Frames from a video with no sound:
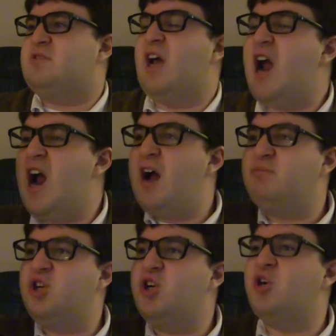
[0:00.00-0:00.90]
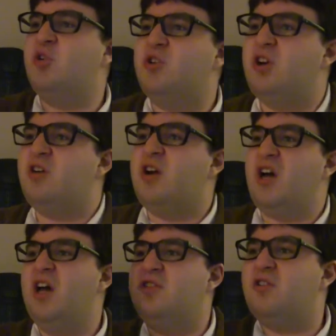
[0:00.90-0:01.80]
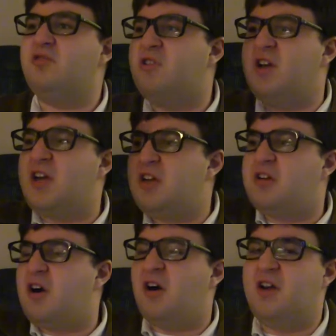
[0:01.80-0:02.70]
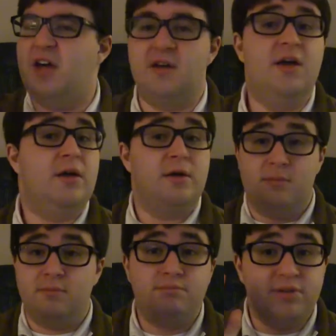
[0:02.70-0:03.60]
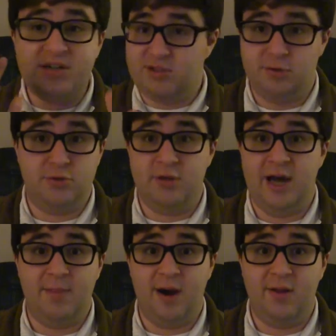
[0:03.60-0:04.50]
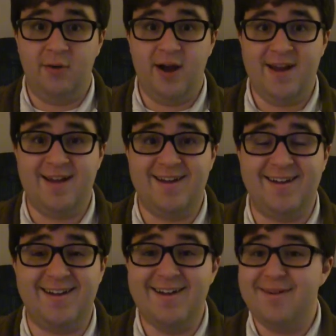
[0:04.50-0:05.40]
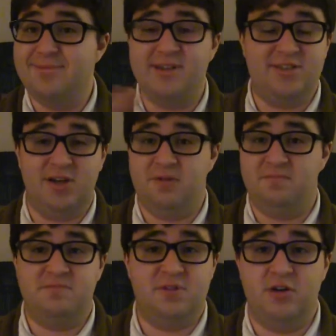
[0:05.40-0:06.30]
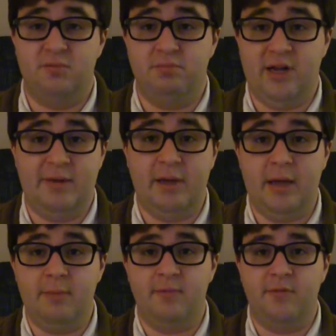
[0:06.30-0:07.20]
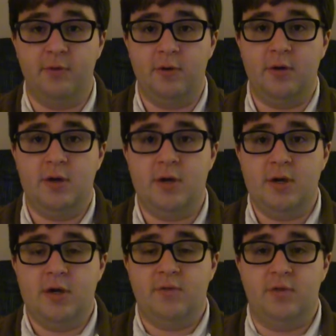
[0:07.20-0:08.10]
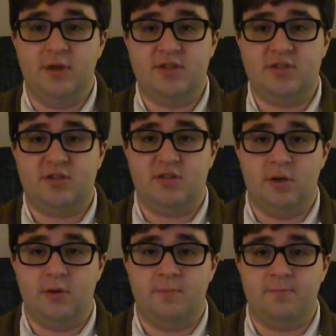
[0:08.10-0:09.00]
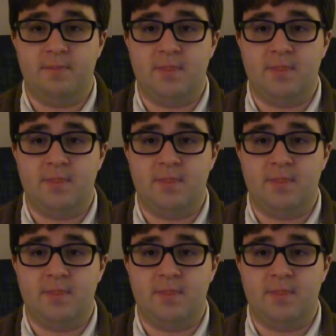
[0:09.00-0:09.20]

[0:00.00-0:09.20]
Damn you. You're Hitler reincarnate. Please don't do that, by the way. Please don't, you know, blame him for this, you know.